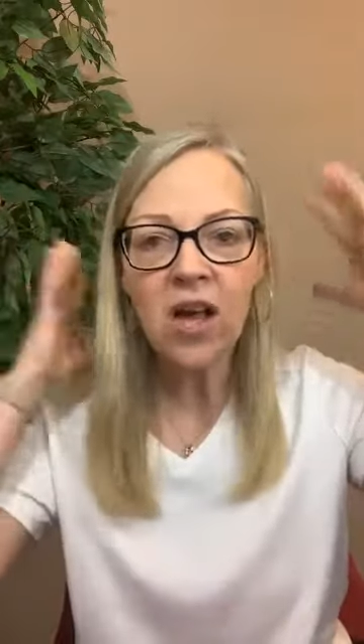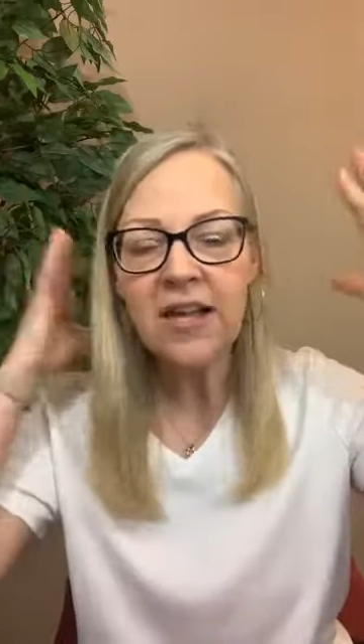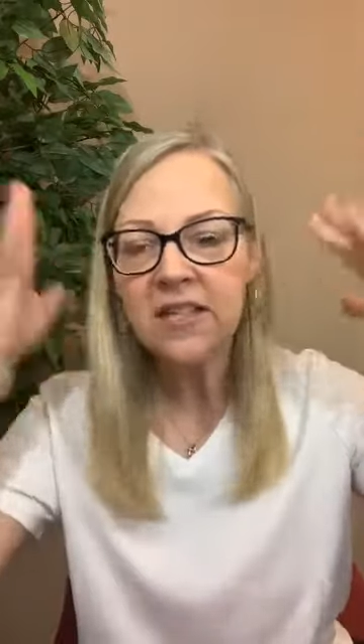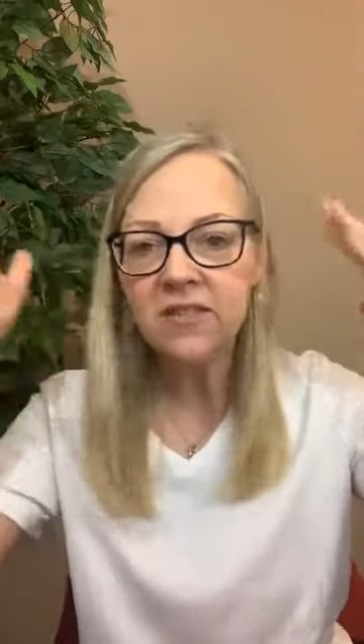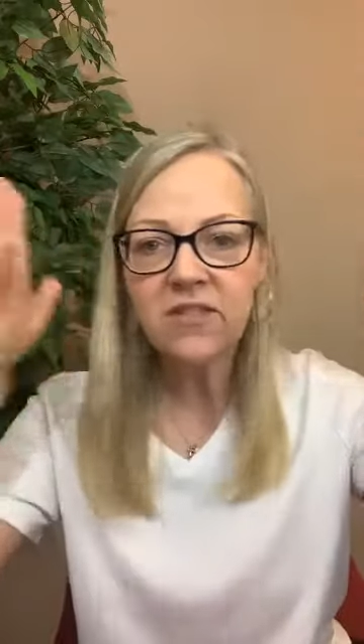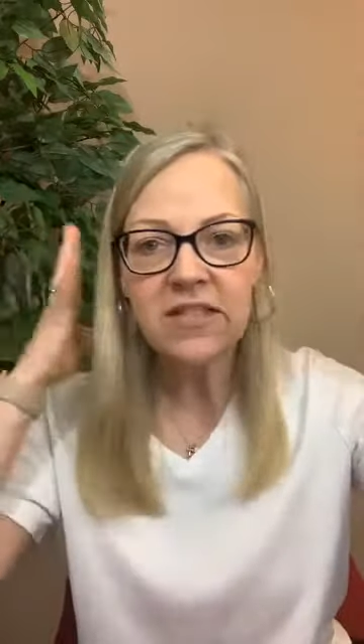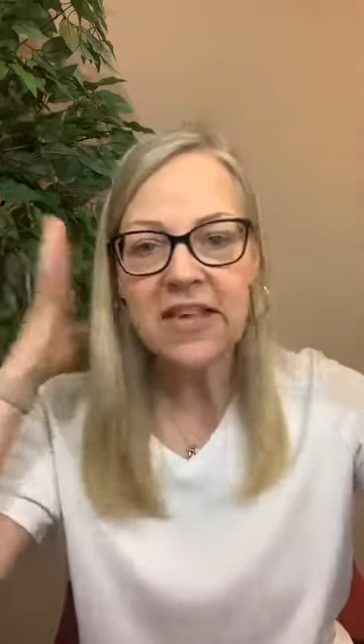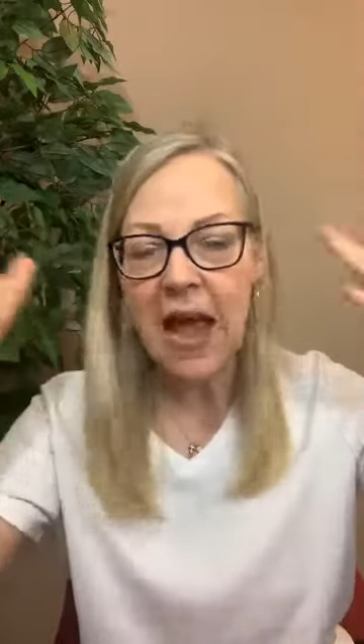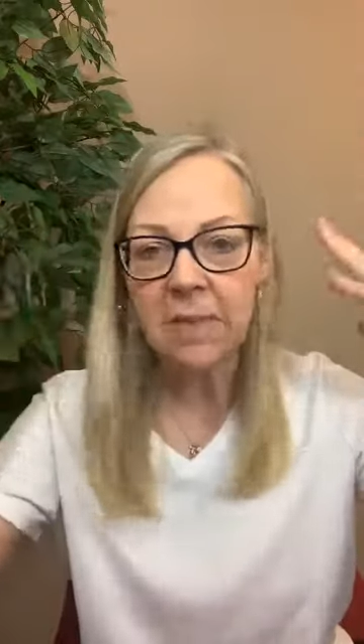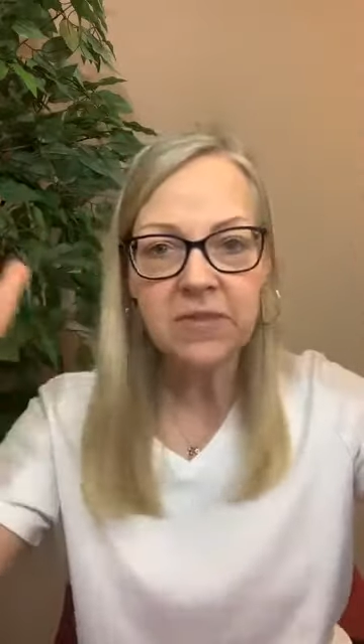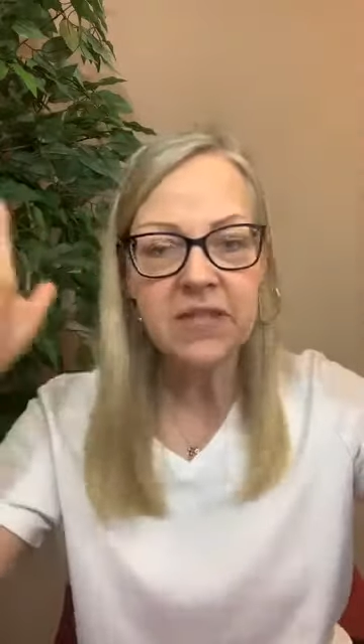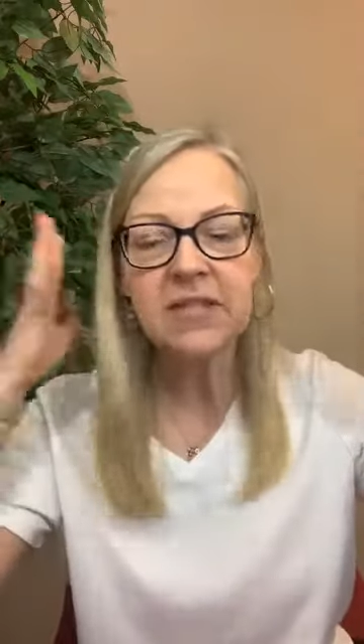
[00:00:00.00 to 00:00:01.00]
kinds of
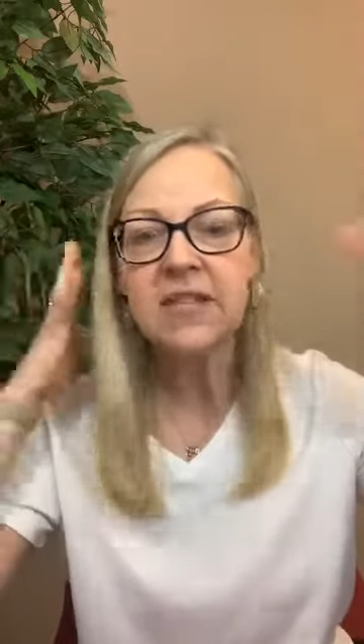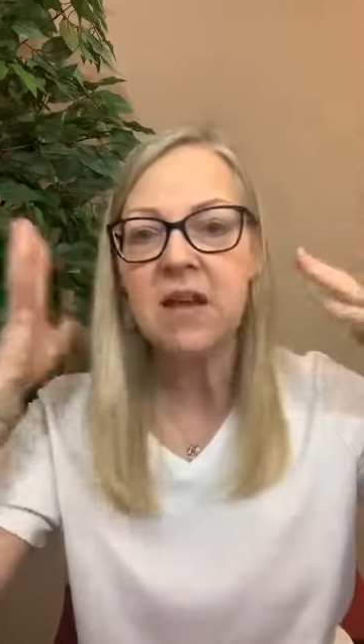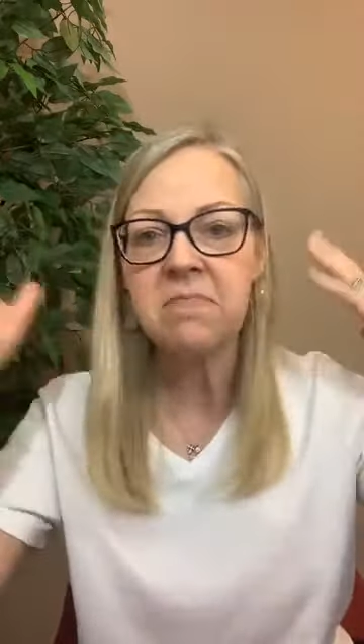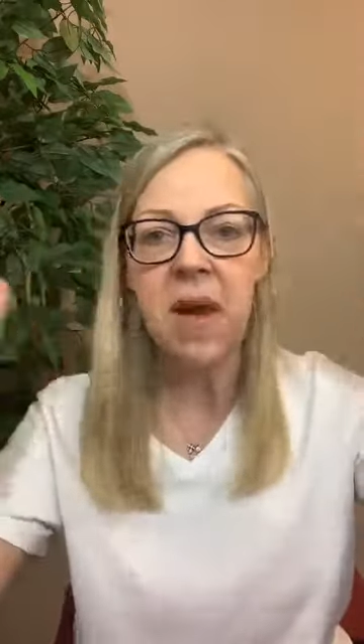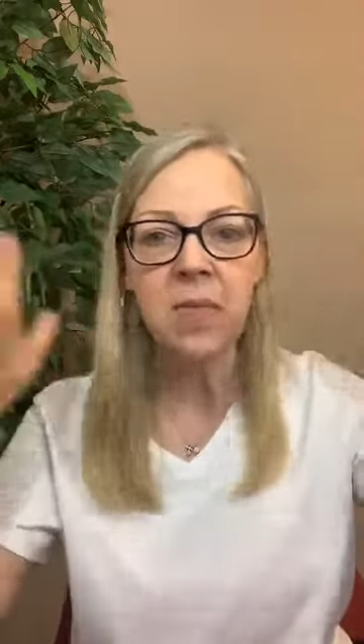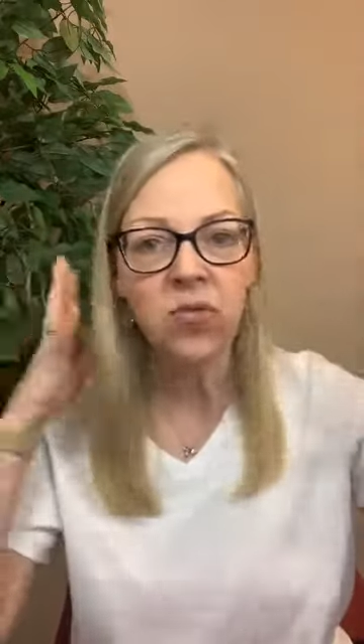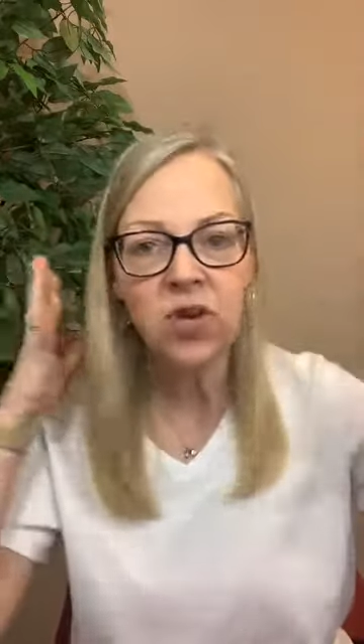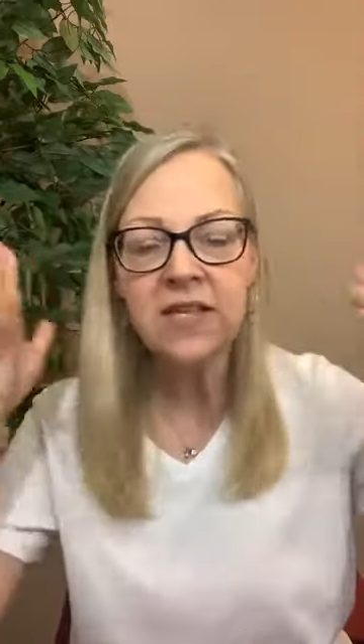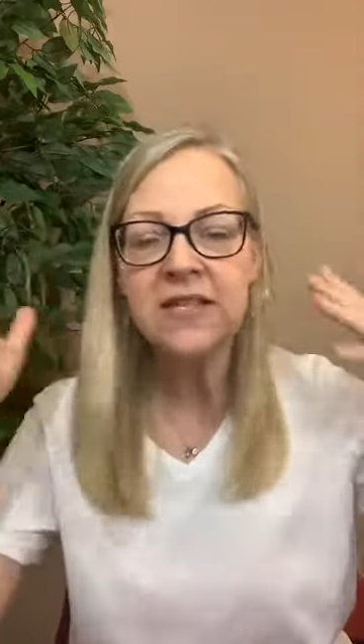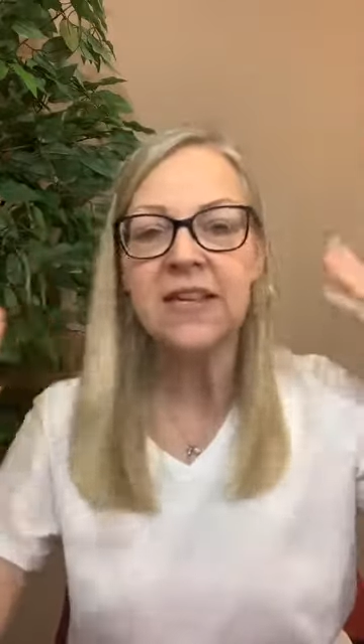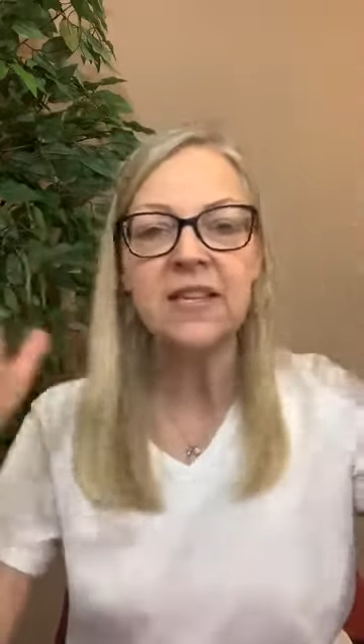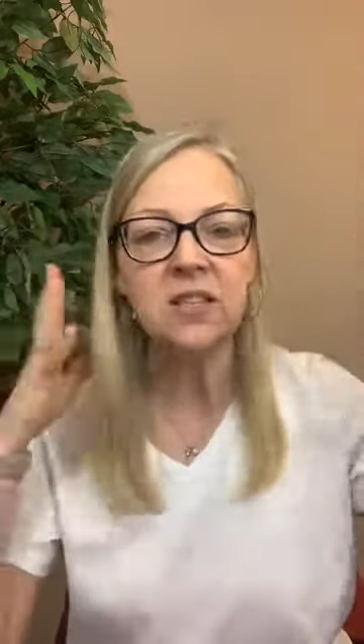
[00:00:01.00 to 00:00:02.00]
synapses and
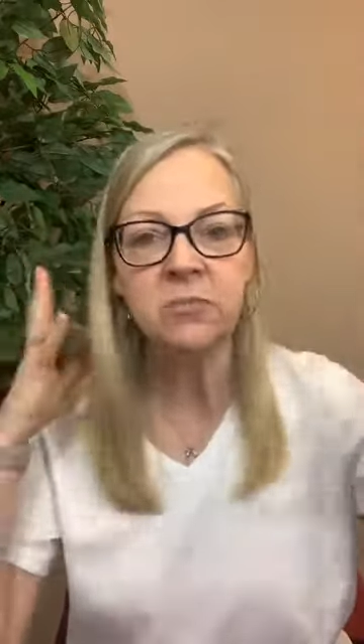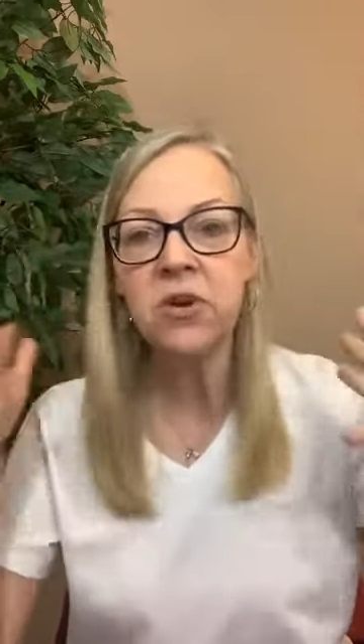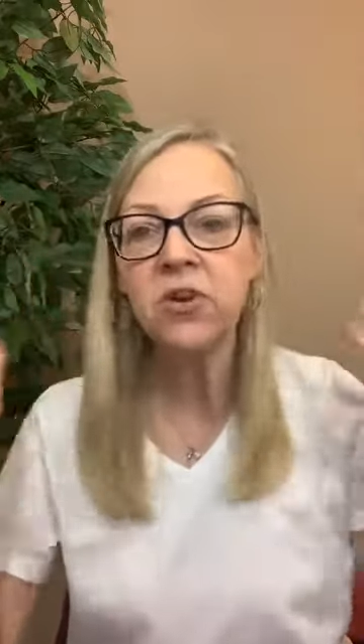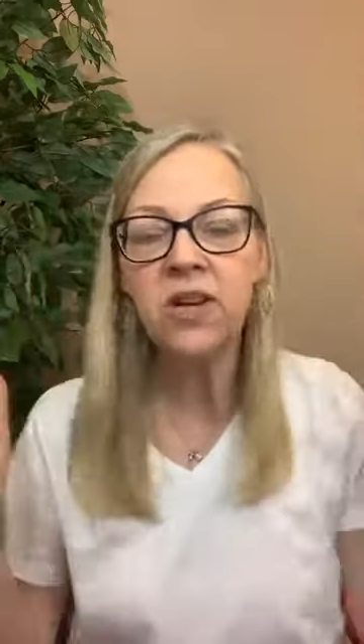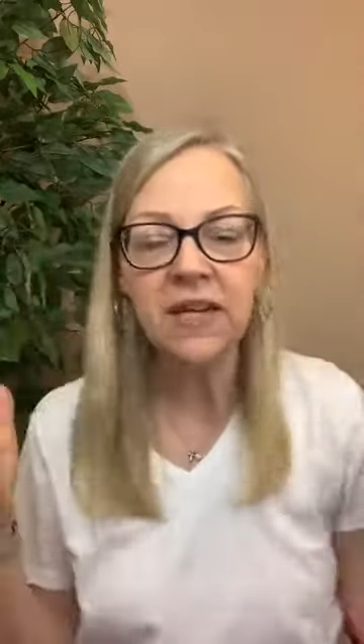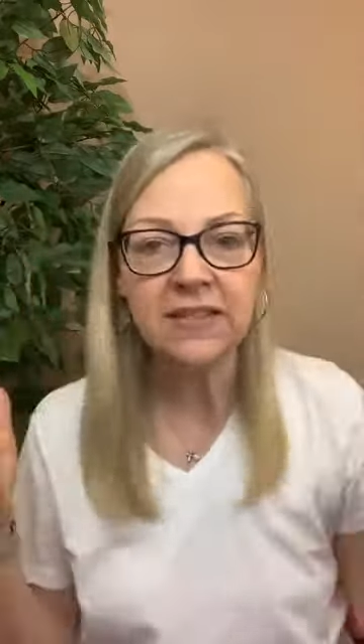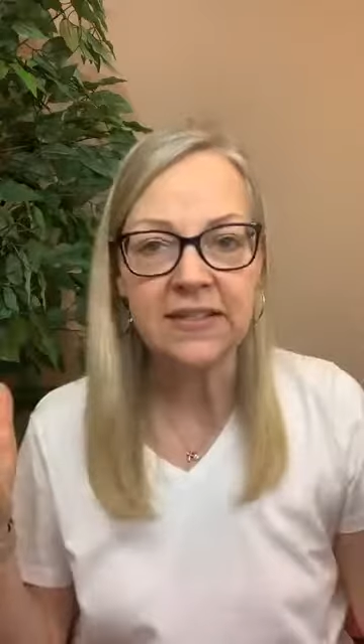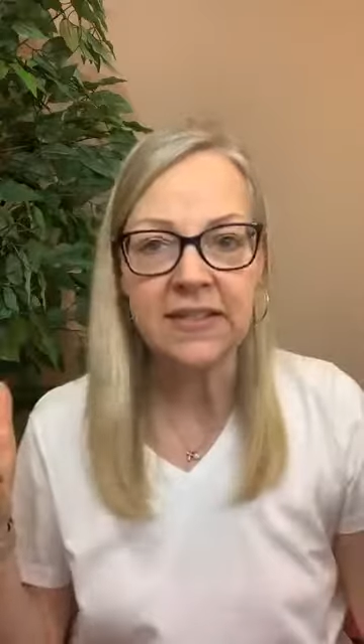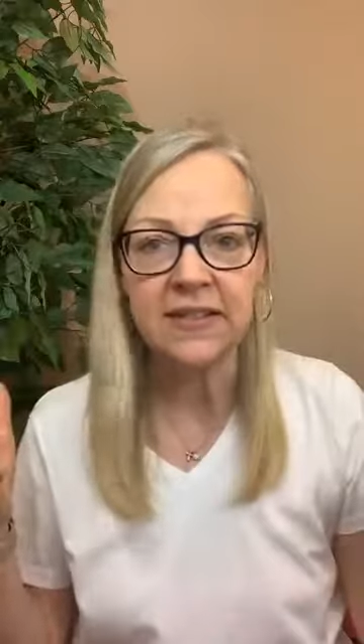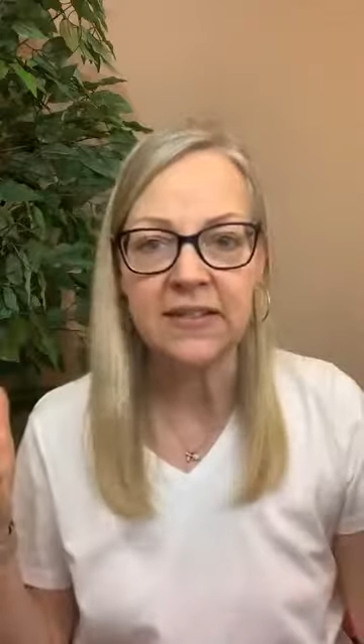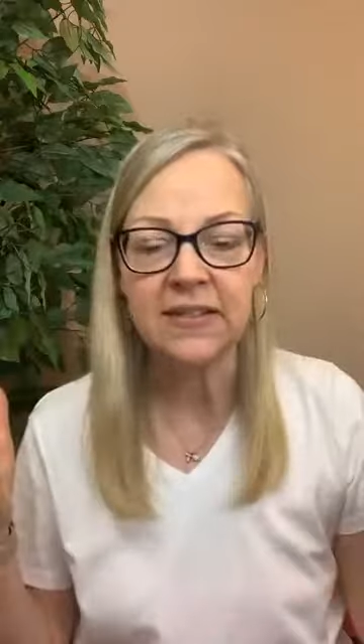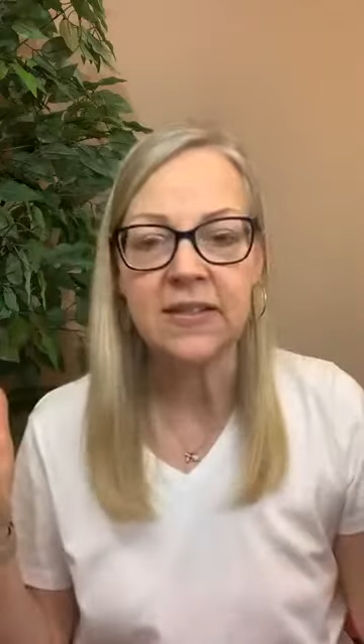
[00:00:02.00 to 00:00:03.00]
memories and
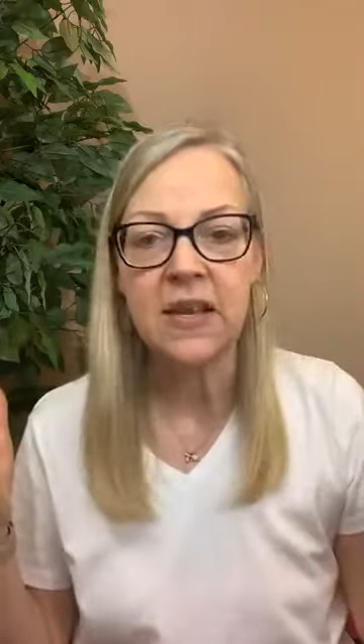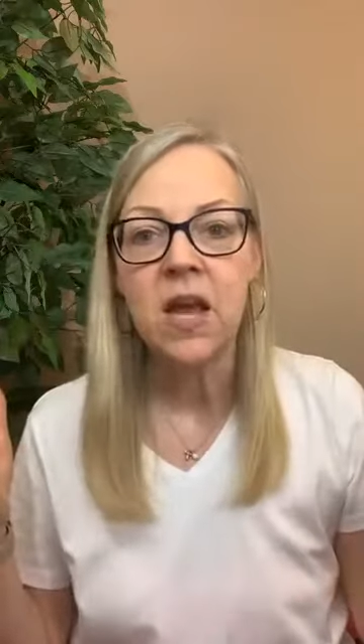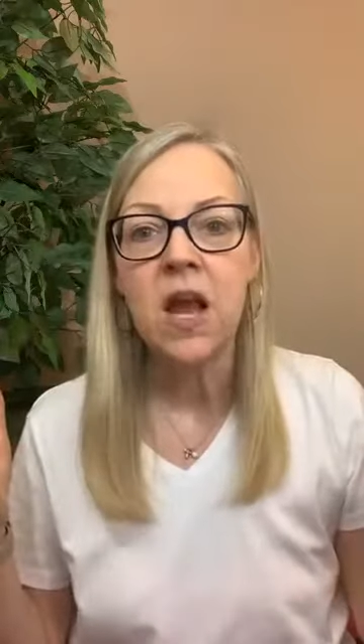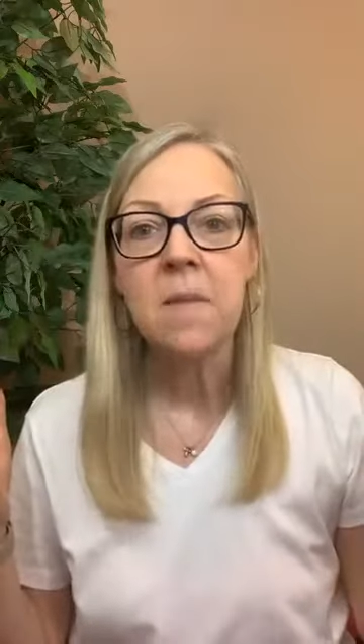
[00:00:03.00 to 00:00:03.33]
experiences